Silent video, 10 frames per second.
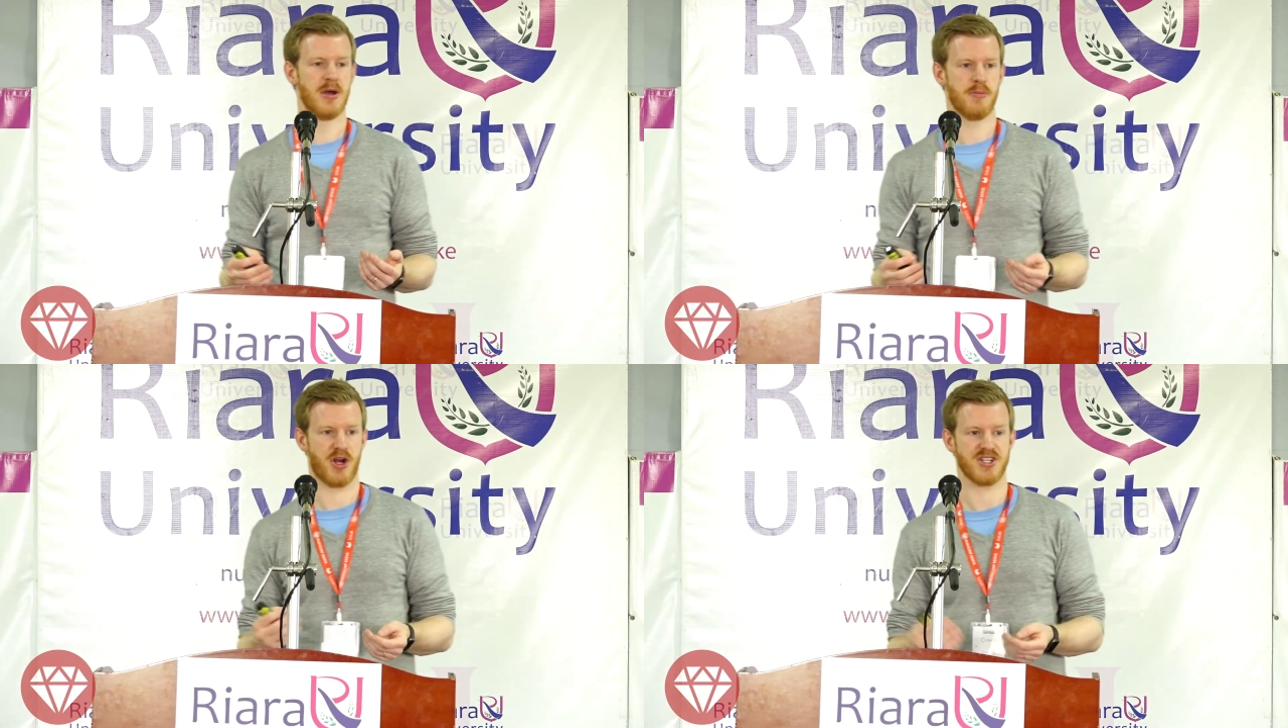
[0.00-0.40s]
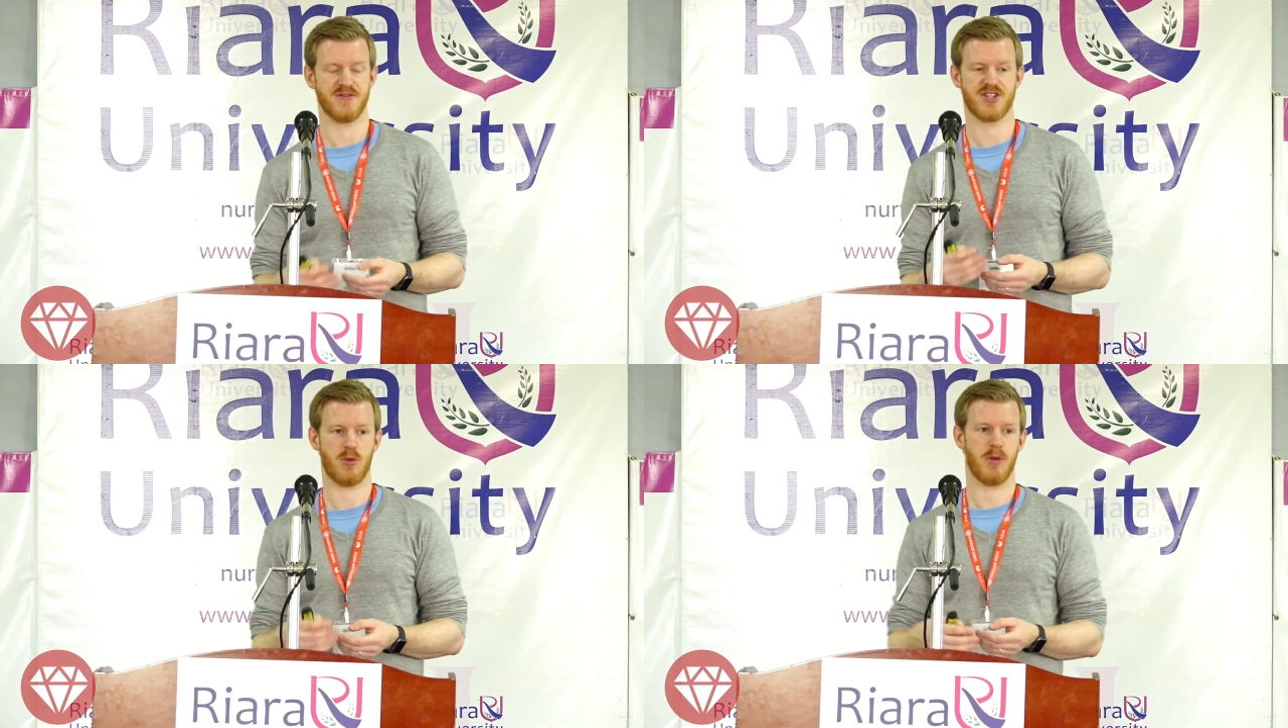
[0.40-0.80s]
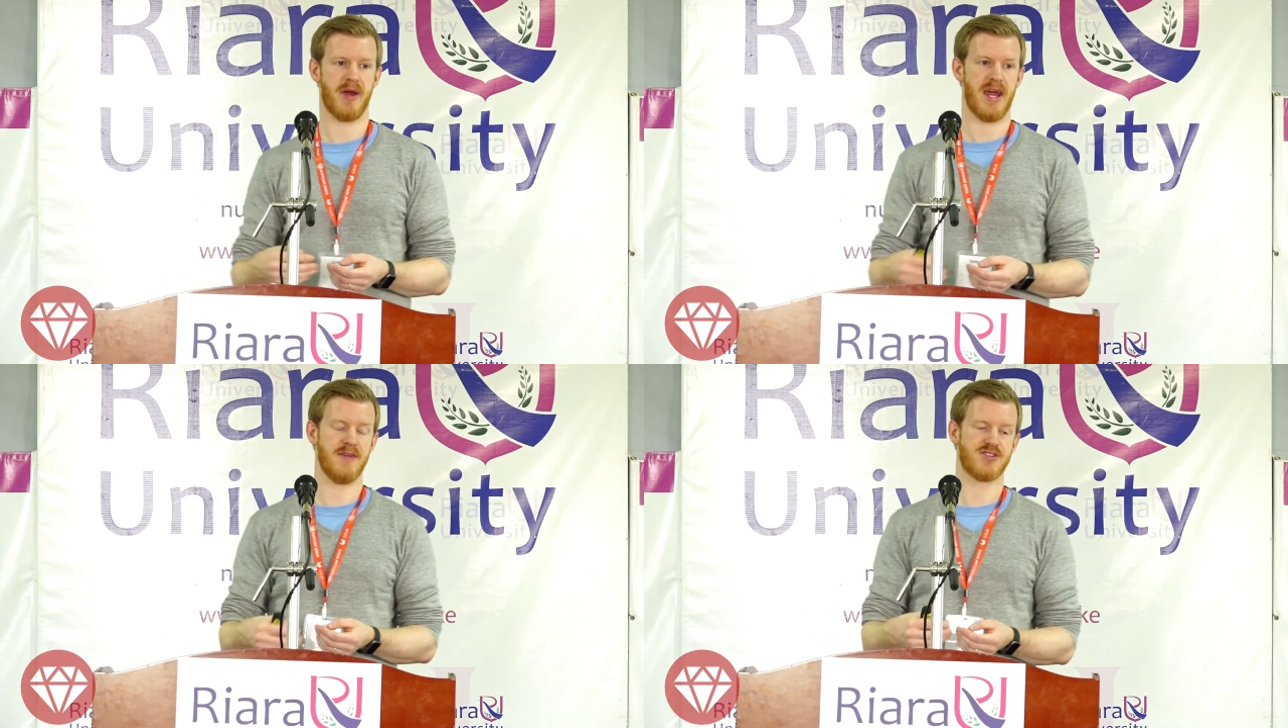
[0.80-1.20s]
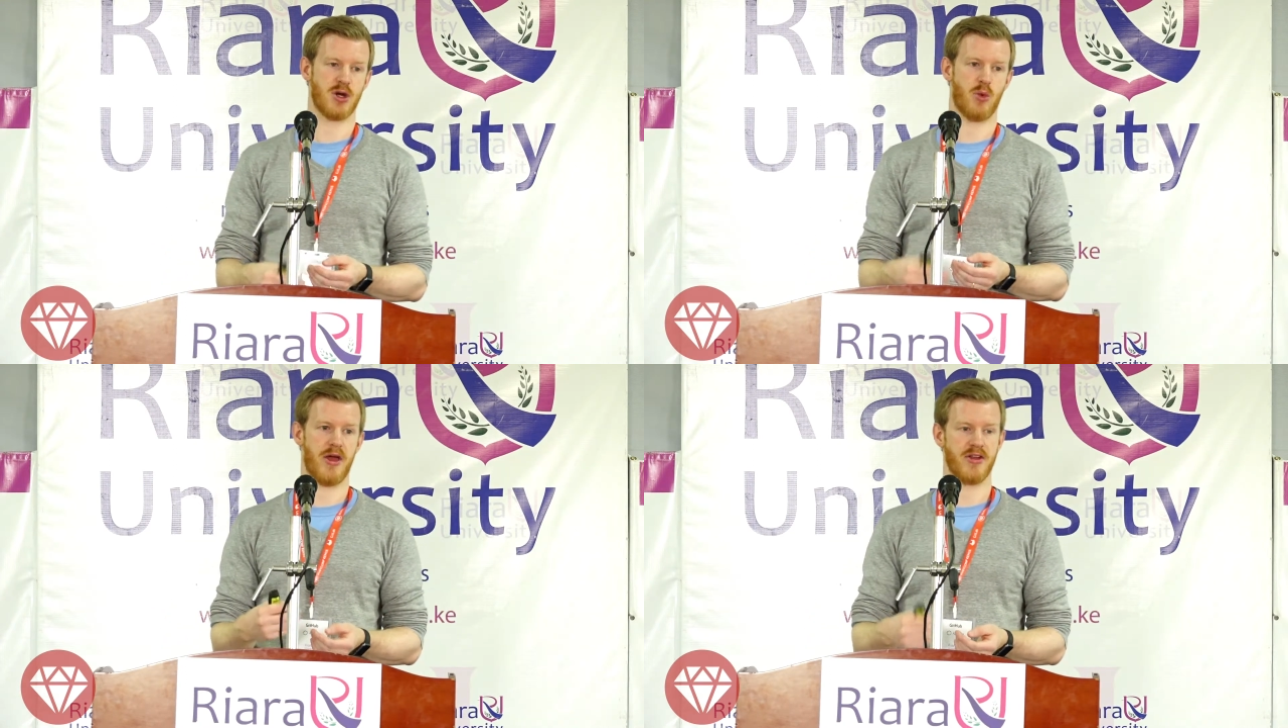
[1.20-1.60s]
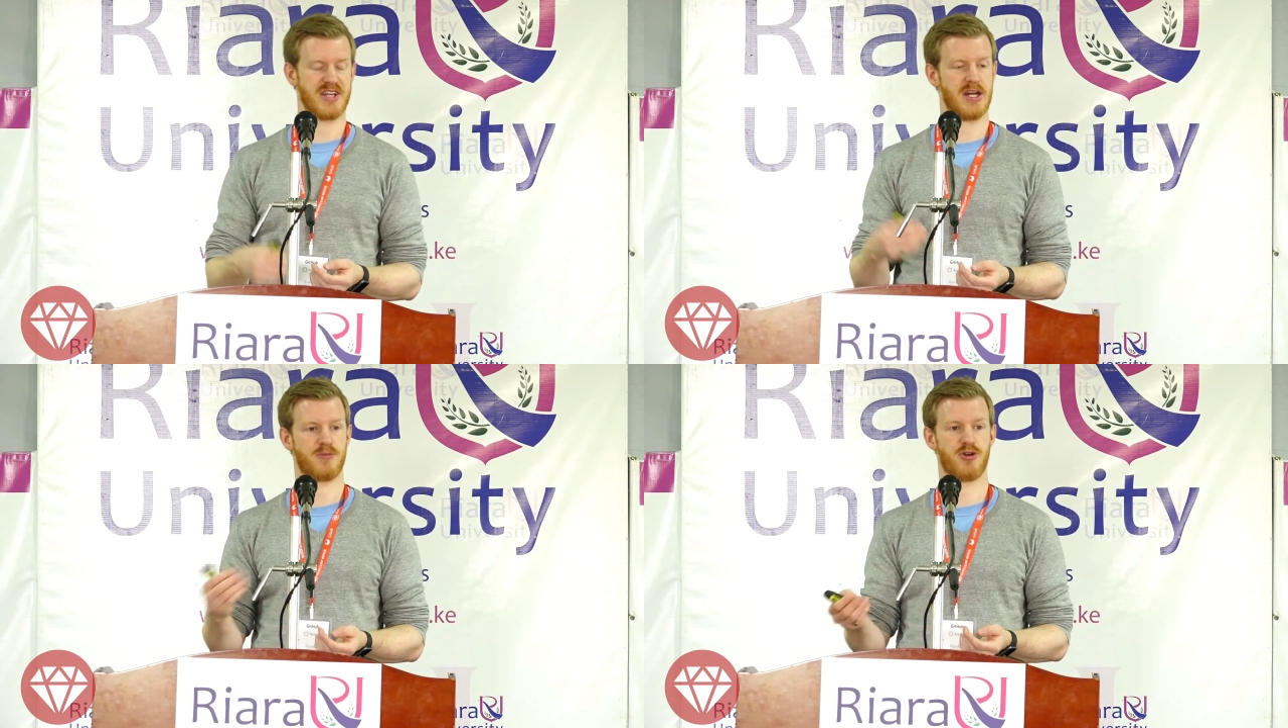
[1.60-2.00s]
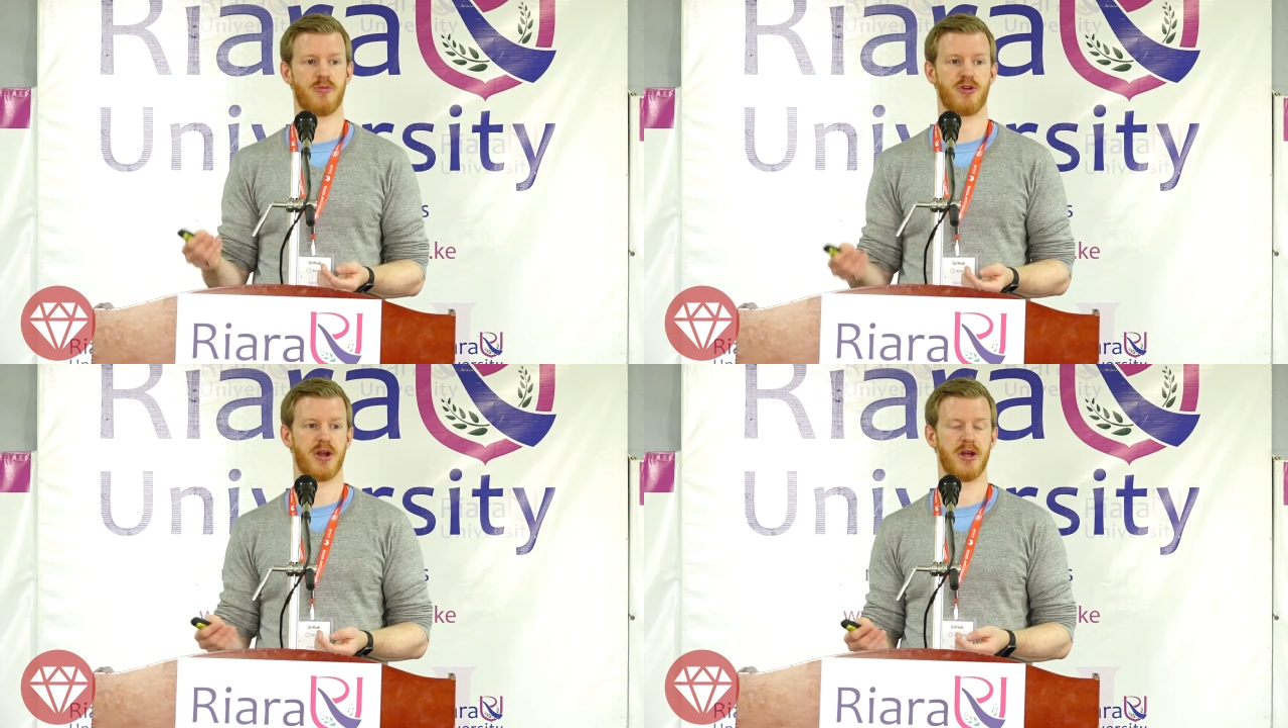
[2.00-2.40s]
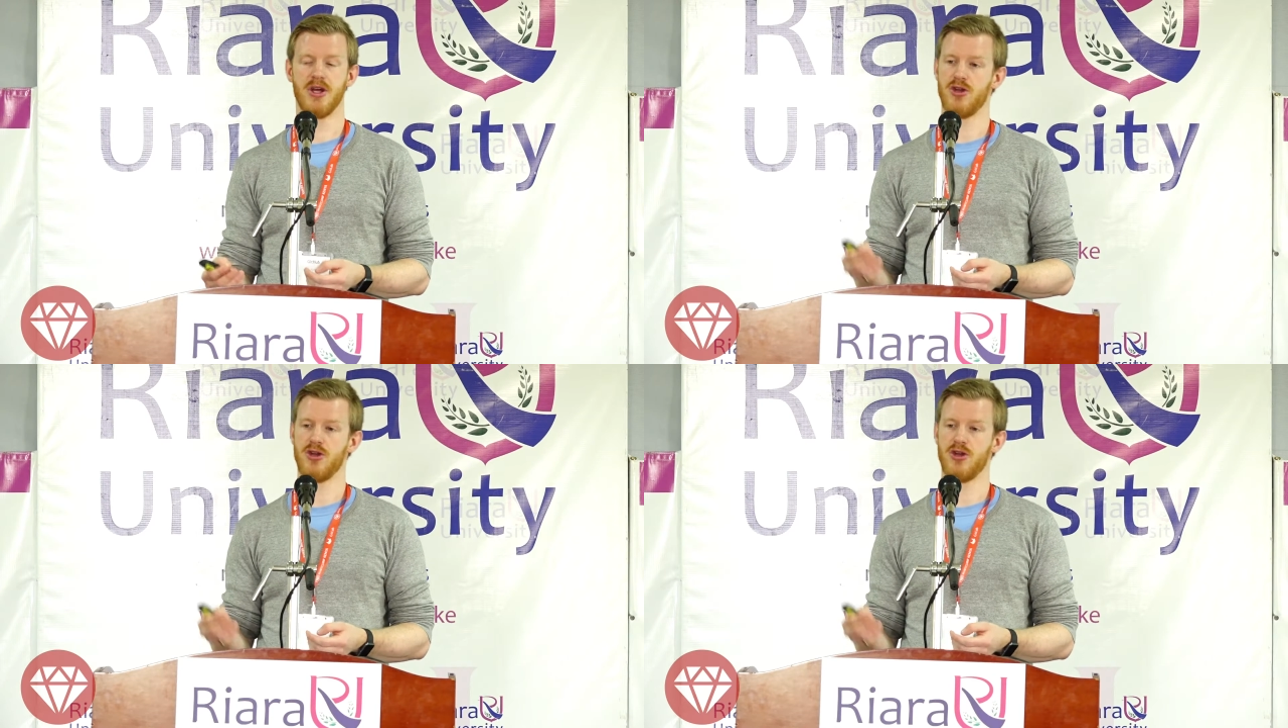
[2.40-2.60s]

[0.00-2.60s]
because if someone behaves in a way that's inappropriate,